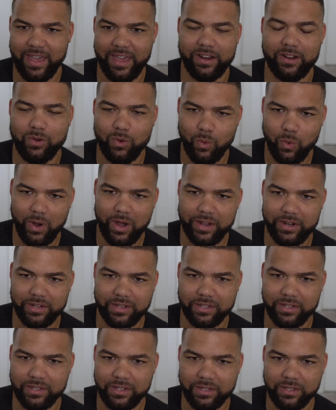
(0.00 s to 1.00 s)
at
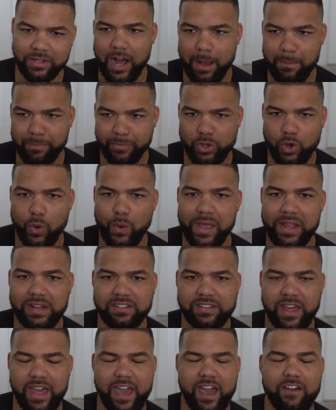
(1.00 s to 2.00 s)
Aquatica, I'm going
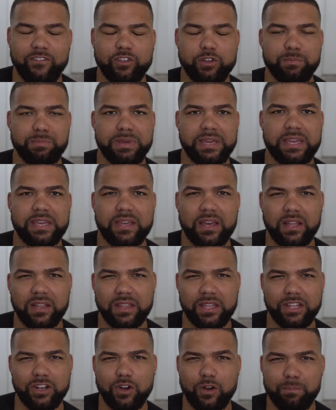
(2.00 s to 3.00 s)
to have to be a
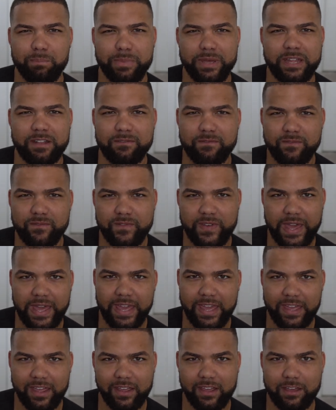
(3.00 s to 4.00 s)
little bit
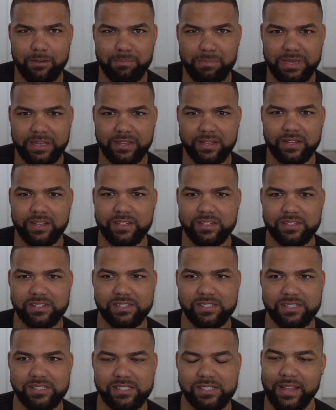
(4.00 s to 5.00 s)
vague
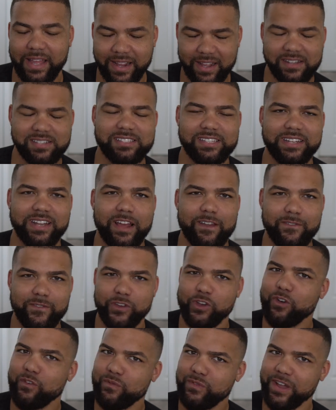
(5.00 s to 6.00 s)
because, like I said, I
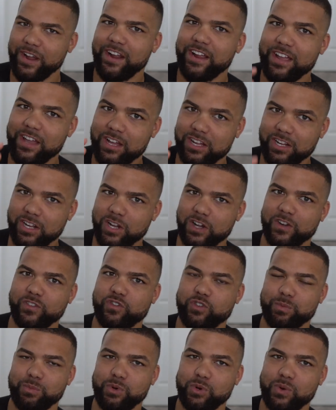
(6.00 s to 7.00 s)
feel very
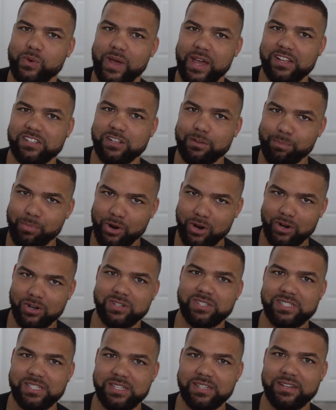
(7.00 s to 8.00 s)
uncomfortable as a
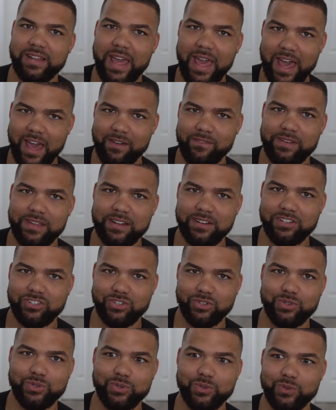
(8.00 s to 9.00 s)
person having
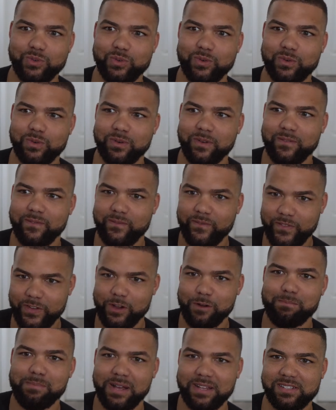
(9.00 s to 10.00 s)
to
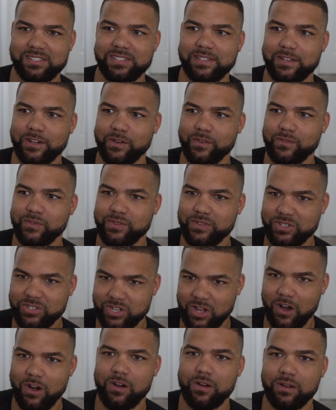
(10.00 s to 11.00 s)
film myself
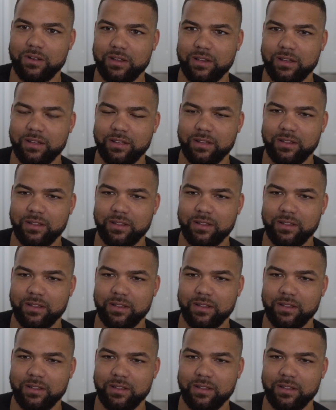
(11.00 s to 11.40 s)
talk